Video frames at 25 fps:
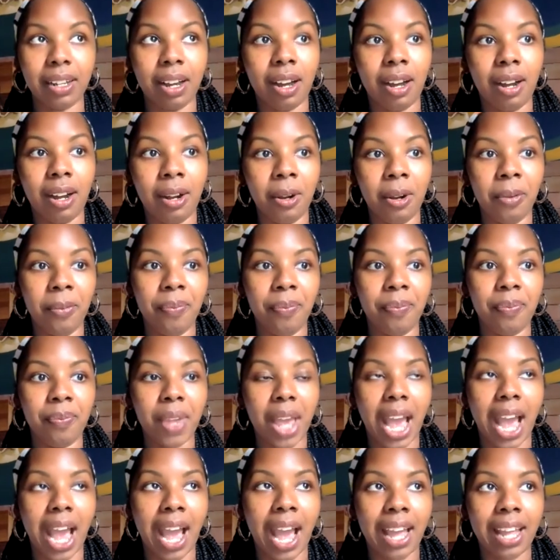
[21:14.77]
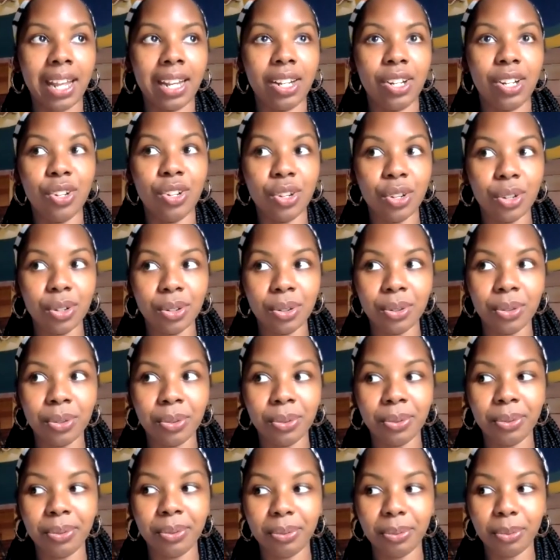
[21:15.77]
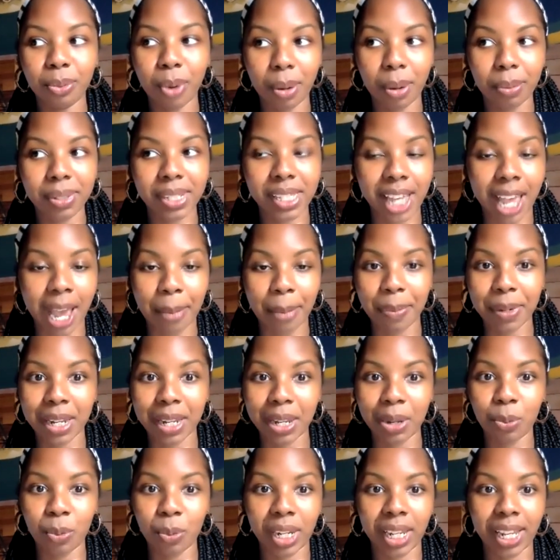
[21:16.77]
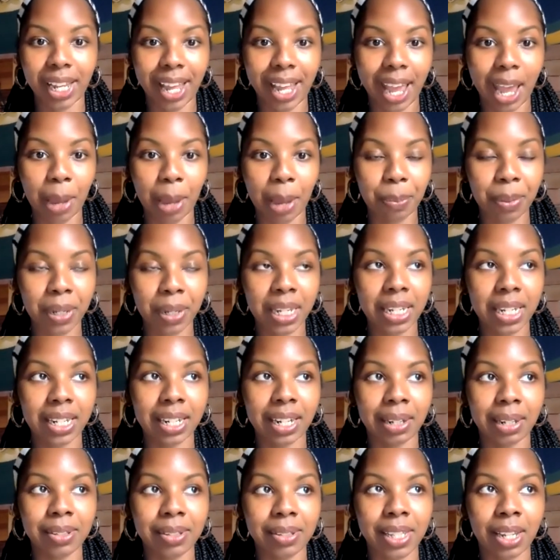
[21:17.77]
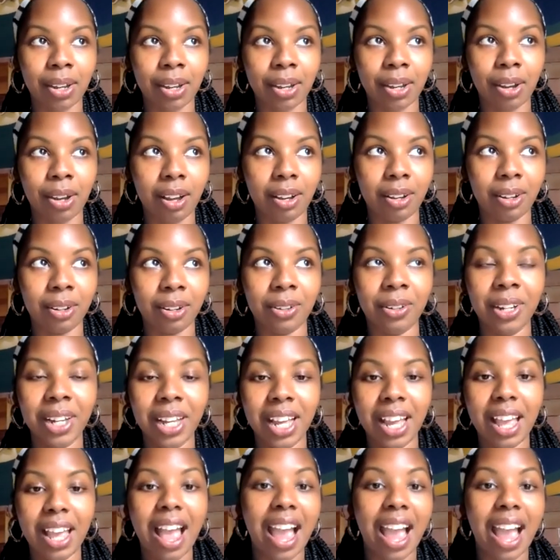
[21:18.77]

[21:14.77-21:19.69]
I knew what was happening when it happened, and I was like, uh-oh,